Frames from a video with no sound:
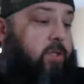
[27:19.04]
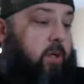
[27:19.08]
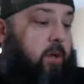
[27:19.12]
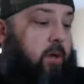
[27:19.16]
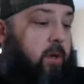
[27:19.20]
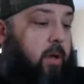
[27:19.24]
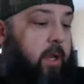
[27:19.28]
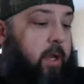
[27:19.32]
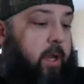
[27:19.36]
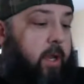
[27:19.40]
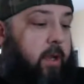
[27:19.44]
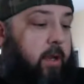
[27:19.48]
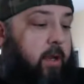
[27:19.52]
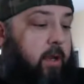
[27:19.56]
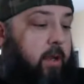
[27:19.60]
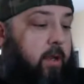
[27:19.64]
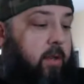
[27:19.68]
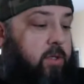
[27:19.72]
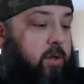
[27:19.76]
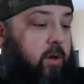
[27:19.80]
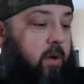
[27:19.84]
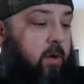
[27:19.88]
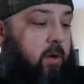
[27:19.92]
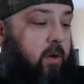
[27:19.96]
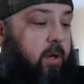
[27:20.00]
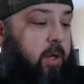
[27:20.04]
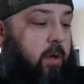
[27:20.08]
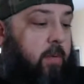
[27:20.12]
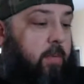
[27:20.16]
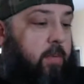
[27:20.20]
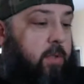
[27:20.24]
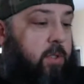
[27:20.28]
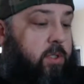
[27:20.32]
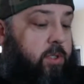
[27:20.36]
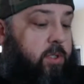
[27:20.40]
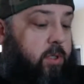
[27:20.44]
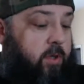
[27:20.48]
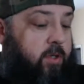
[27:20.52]
and next card here,
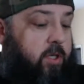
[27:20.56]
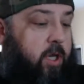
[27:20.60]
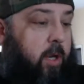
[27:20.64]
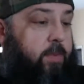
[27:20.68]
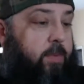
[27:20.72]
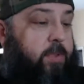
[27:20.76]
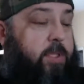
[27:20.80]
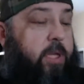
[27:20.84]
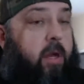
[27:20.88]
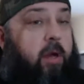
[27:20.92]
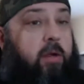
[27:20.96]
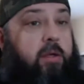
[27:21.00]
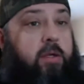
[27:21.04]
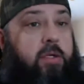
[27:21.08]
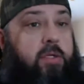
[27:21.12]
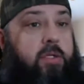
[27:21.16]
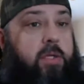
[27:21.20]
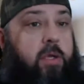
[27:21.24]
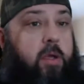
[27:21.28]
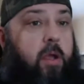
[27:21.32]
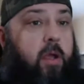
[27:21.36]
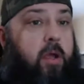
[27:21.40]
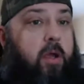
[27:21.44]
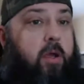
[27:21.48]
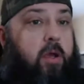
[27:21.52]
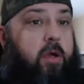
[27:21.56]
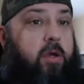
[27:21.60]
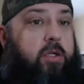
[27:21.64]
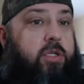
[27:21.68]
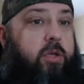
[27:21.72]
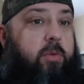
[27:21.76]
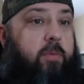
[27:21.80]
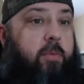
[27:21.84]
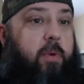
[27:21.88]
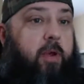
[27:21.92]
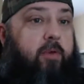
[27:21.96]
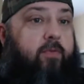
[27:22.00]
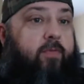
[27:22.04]
I'm going to show you Topps Heritage are
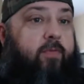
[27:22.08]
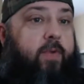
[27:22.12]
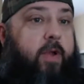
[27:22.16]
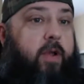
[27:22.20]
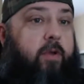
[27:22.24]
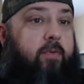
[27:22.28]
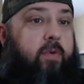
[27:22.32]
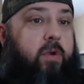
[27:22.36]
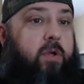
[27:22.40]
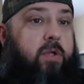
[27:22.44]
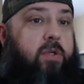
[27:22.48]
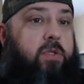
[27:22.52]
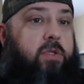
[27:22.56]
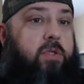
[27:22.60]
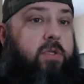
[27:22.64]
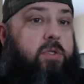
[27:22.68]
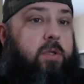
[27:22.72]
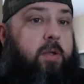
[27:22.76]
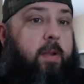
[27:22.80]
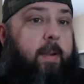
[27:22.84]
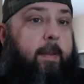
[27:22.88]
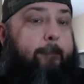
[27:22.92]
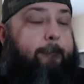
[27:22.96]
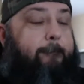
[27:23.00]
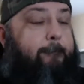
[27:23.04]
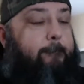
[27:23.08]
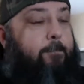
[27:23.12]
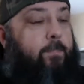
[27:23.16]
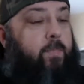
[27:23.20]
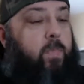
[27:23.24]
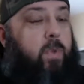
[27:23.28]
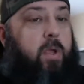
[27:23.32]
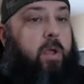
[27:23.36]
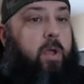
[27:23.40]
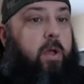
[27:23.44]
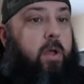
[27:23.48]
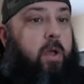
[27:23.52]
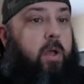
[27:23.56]
some of my favorites.
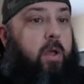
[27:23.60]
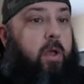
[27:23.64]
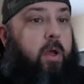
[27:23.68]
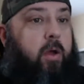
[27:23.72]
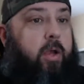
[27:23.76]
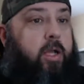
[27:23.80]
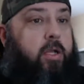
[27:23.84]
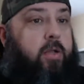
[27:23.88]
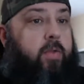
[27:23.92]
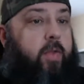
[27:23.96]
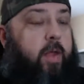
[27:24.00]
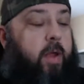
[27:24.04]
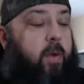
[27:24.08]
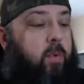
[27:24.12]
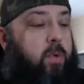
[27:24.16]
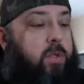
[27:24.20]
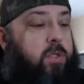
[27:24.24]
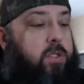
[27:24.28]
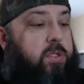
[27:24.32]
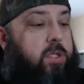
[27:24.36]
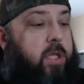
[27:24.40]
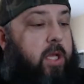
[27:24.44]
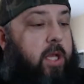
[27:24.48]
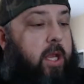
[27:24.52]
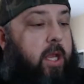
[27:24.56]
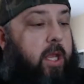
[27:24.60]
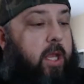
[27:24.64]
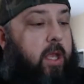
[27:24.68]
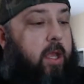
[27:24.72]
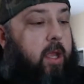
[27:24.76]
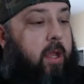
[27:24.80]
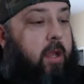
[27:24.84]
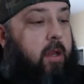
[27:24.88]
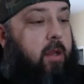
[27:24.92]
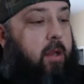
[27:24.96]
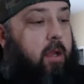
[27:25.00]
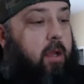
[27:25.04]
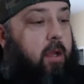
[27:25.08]
I'll get to that one second,
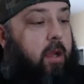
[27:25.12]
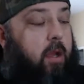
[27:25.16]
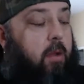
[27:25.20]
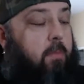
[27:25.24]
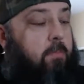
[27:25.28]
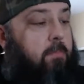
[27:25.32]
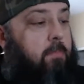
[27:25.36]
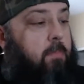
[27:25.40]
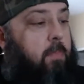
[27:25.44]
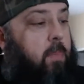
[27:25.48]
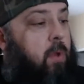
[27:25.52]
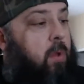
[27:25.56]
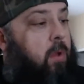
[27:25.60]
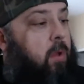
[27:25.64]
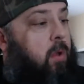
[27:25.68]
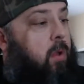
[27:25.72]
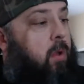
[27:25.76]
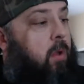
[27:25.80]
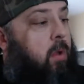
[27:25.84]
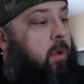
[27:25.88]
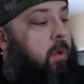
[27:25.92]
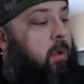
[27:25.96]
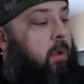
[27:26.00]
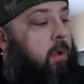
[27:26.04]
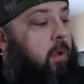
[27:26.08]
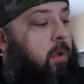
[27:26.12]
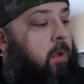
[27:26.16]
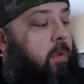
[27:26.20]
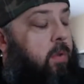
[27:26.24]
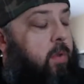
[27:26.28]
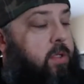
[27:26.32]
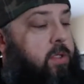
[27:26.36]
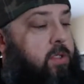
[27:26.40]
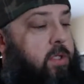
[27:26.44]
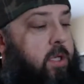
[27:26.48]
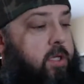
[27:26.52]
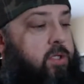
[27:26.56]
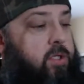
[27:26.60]
Ken.
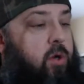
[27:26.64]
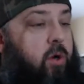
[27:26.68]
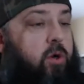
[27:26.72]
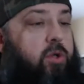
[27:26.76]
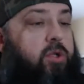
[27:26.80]
This next card,